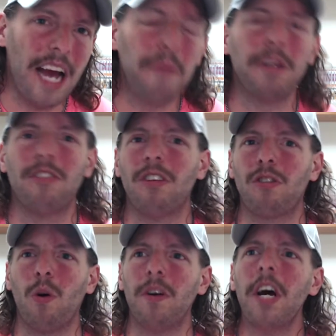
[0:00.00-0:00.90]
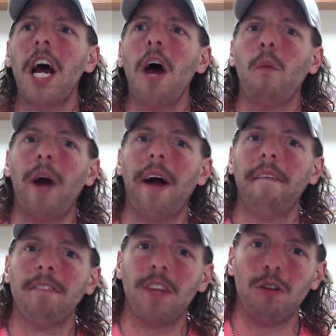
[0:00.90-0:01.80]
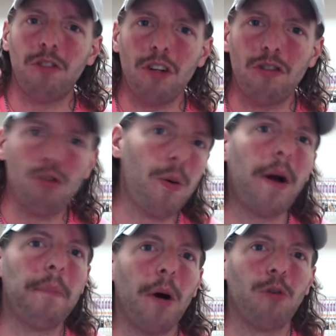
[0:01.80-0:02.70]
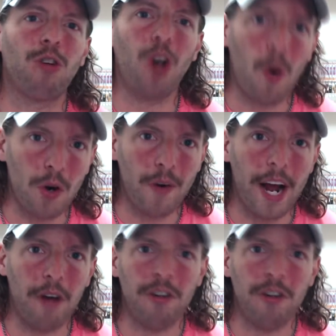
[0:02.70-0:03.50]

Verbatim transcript: Hemming's Discord, where there's this Twitter post going around